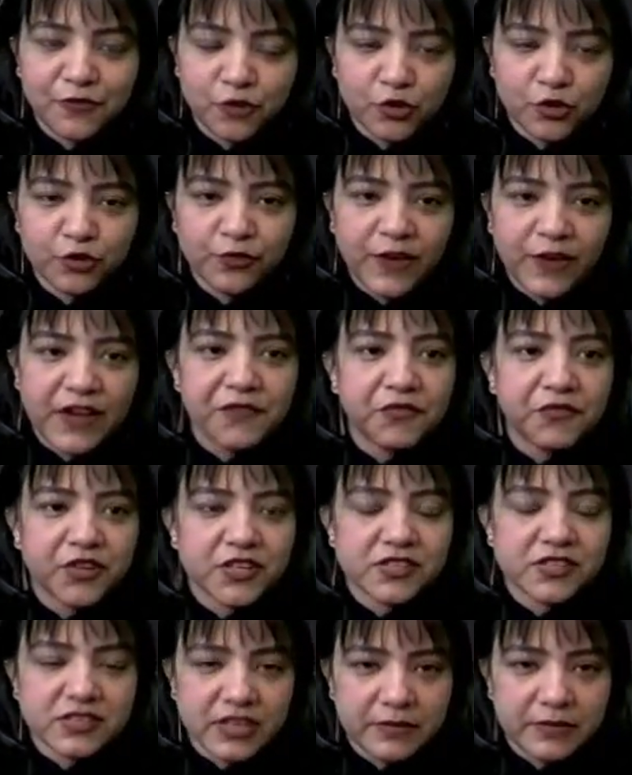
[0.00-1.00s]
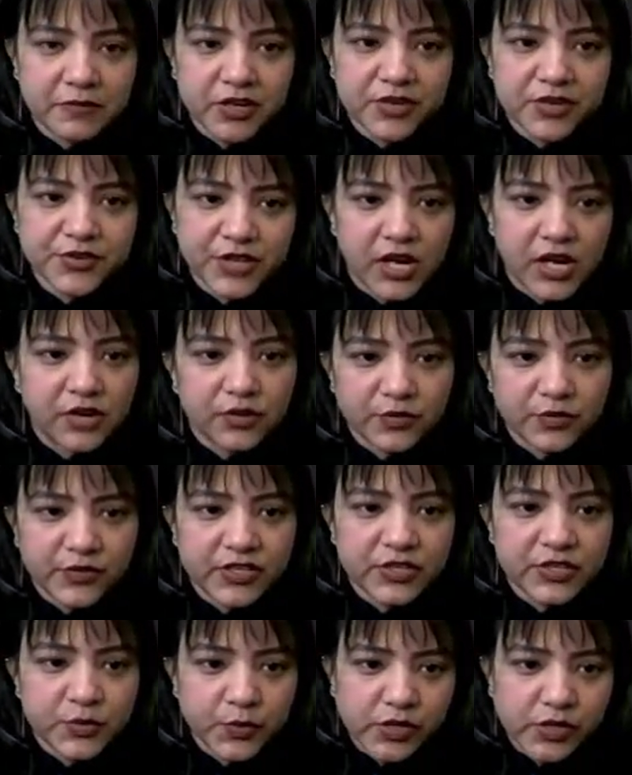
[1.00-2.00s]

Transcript: four to five words emerge out of these